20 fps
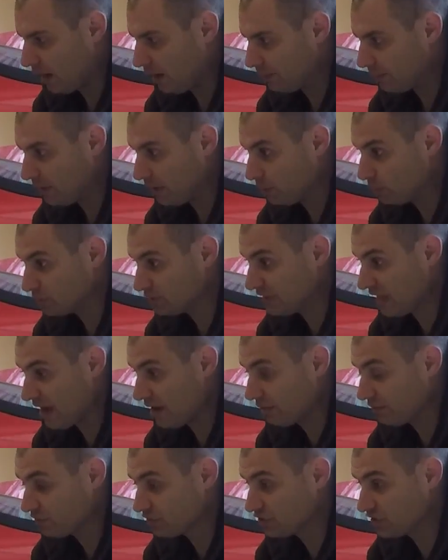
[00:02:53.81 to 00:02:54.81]
It was
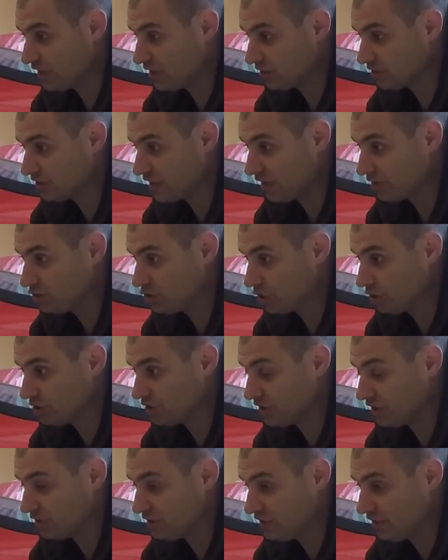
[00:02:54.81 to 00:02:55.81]
down for sale in South
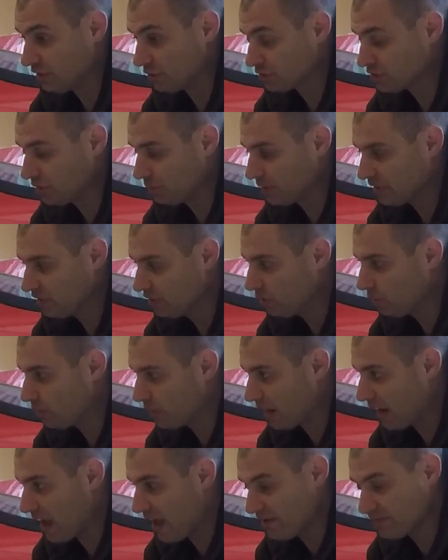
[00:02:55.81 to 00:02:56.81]
Jersey, the dealer. So I'm like, you know what?
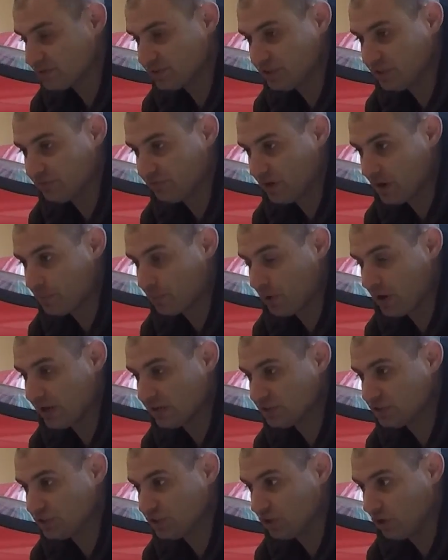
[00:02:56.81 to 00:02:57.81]
I haven't seen a Viper
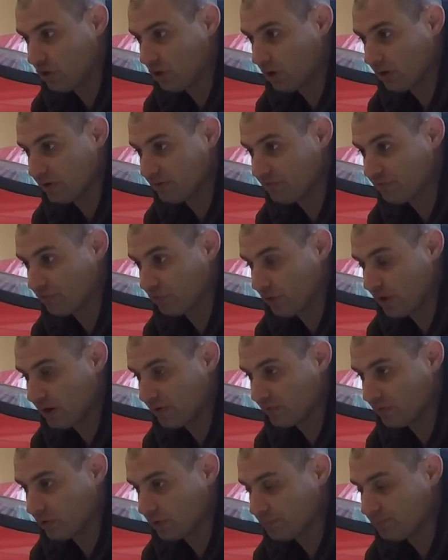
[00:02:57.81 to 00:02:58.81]
ACR in
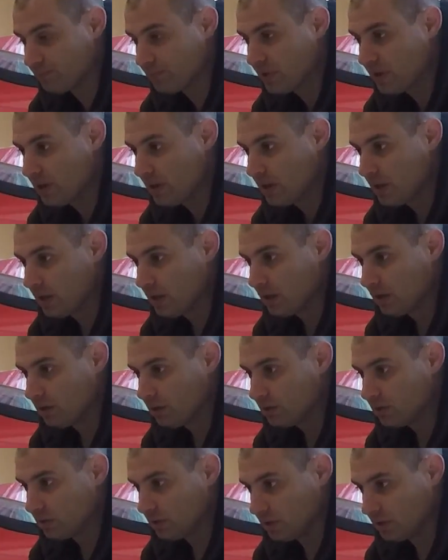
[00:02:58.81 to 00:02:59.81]
forever.
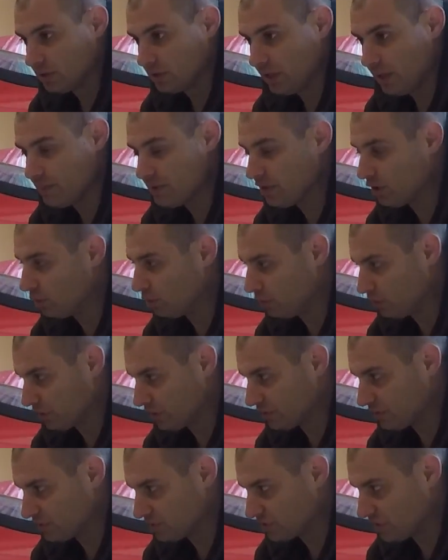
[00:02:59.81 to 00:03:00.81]
Let me go look
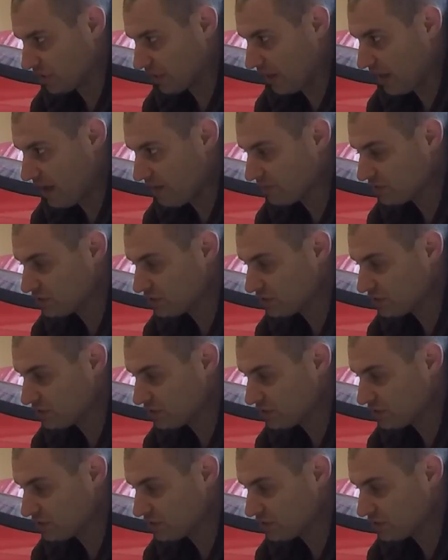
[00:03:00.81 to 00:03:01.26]
at this thing. I haven't